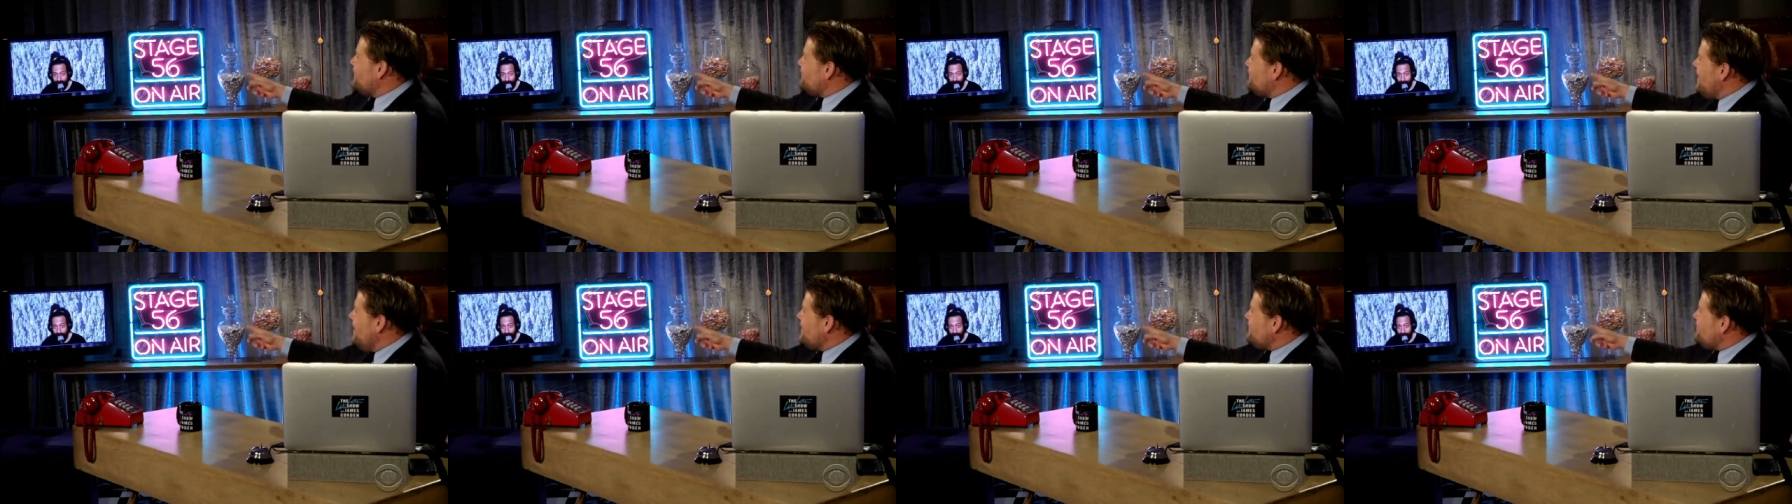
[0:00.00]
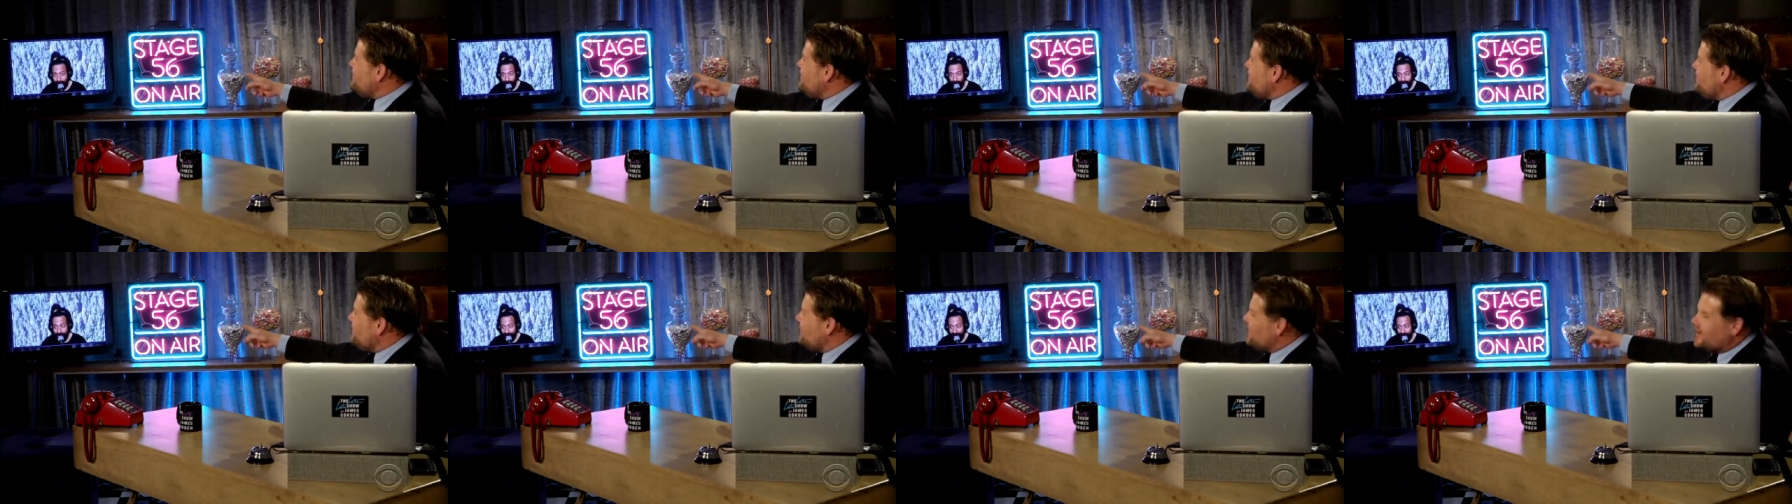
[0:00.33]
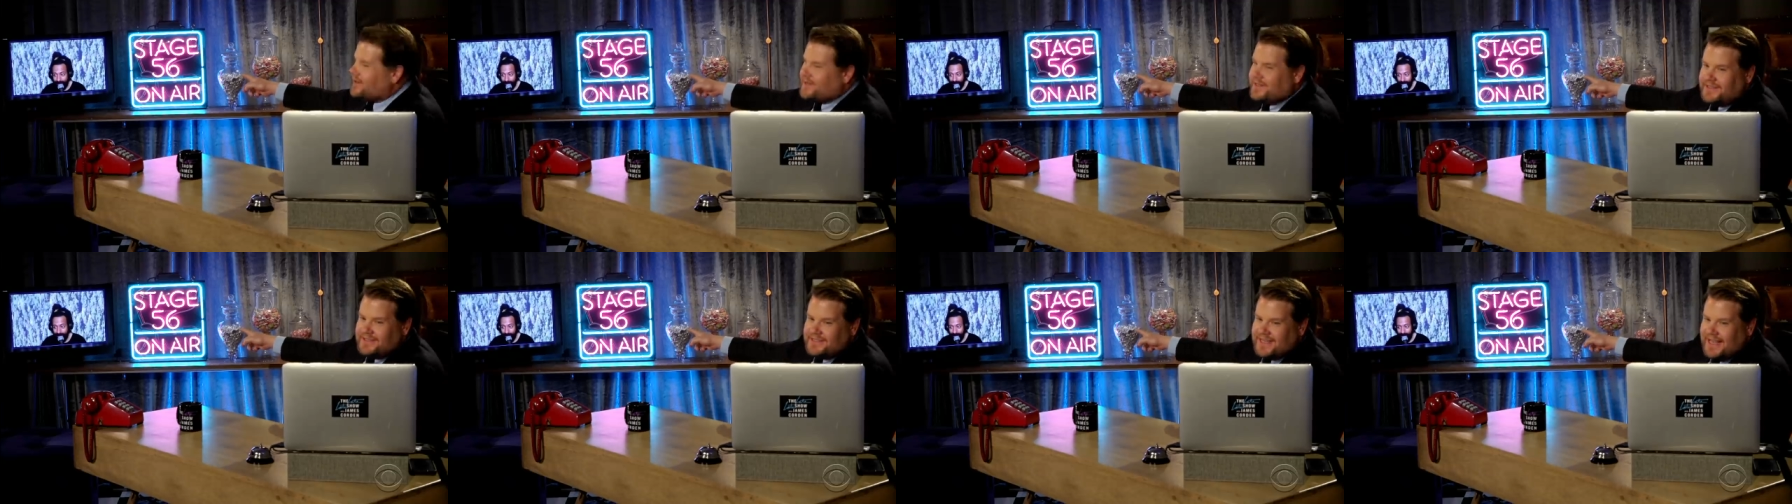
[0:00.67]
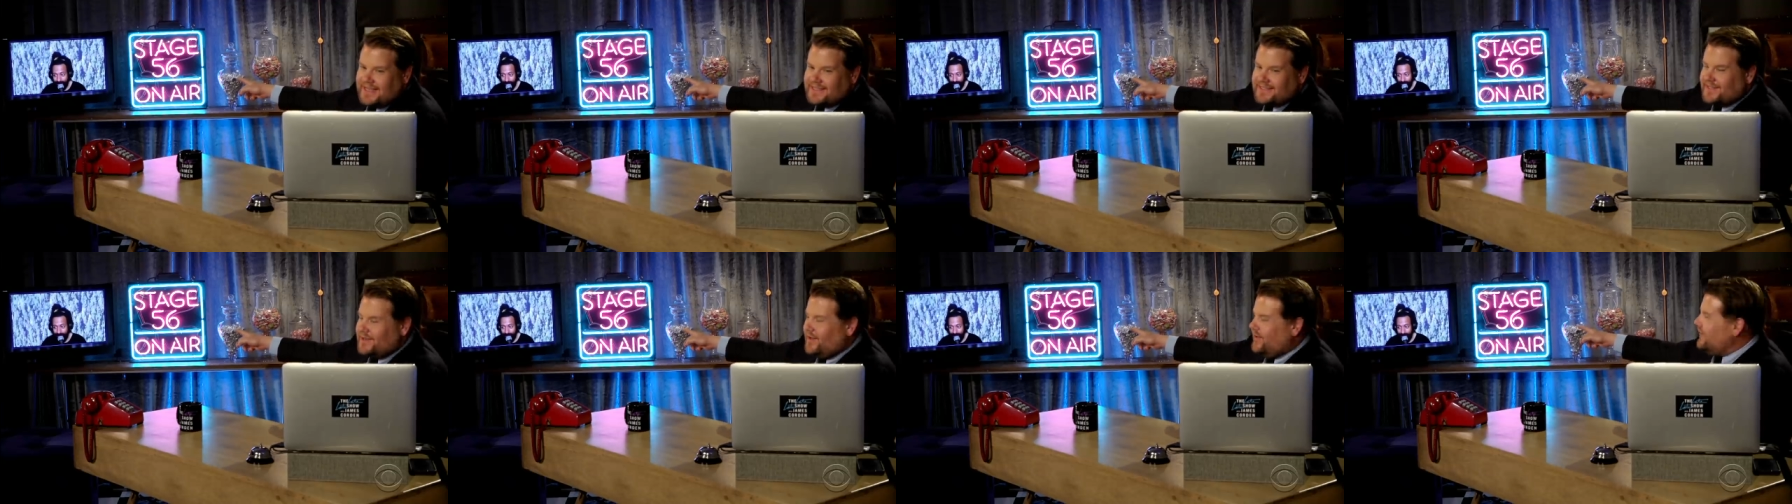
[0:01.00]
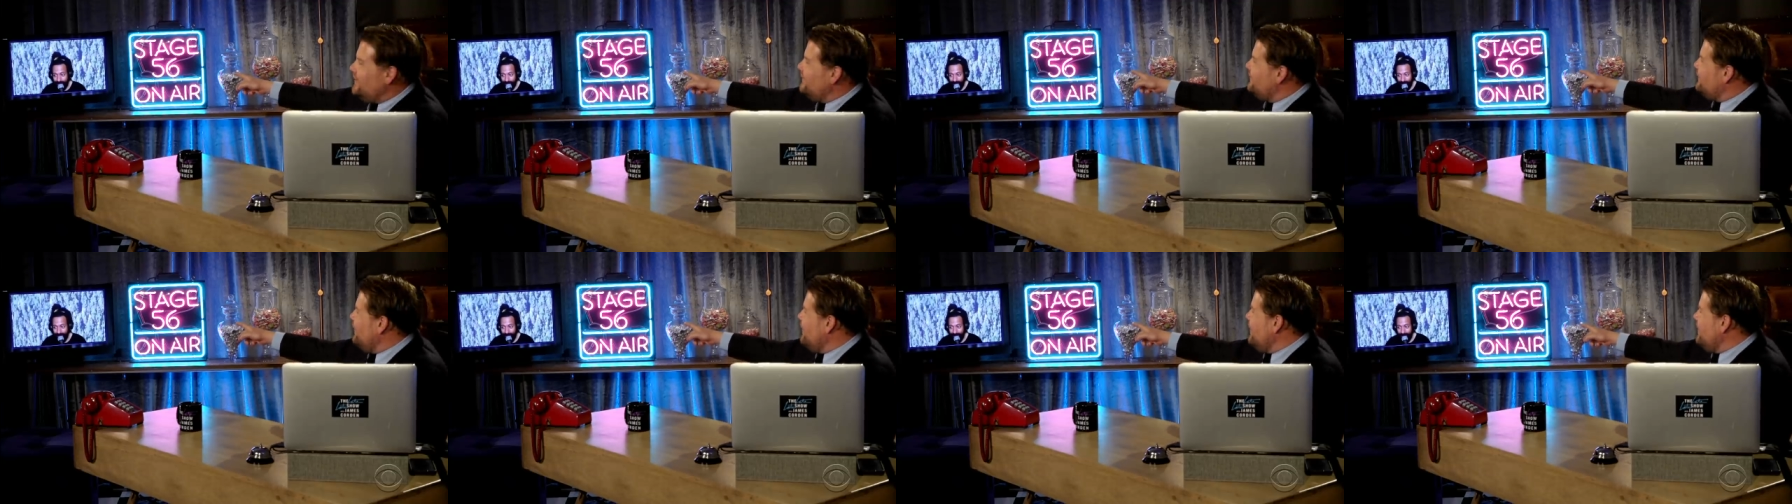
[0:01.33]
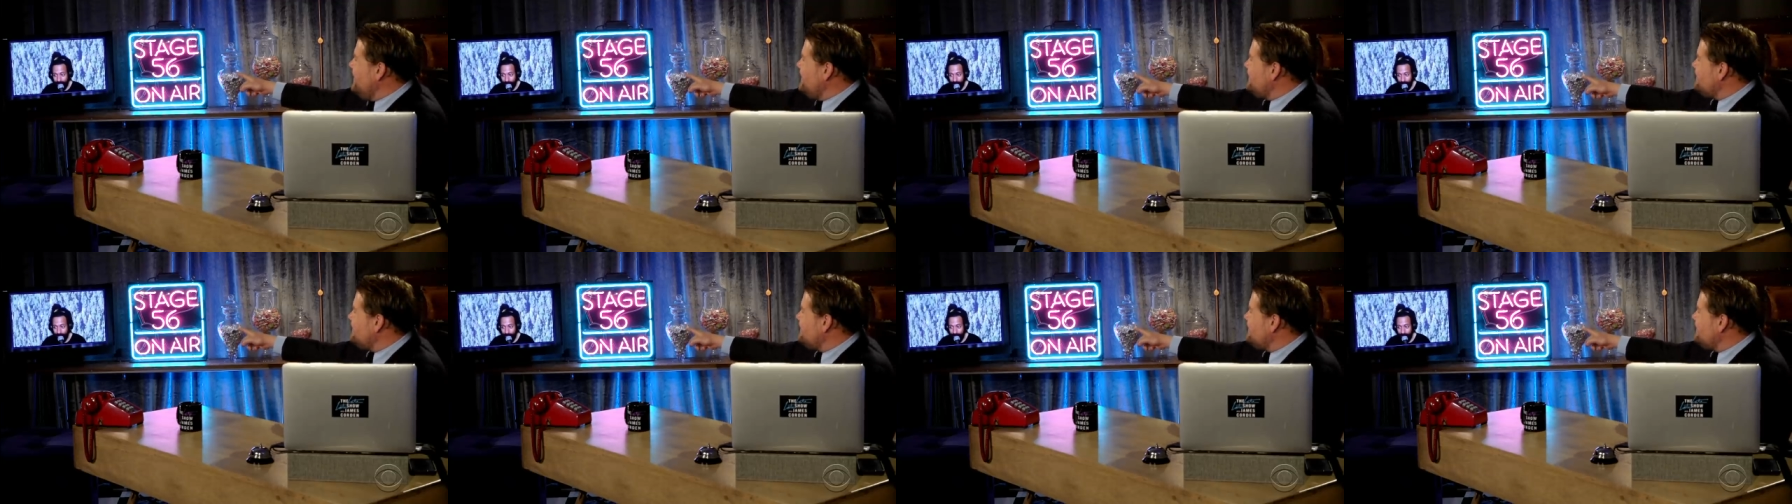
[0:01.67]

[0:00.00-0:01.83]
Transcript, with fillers: Reggie, you're a contestant on The Void.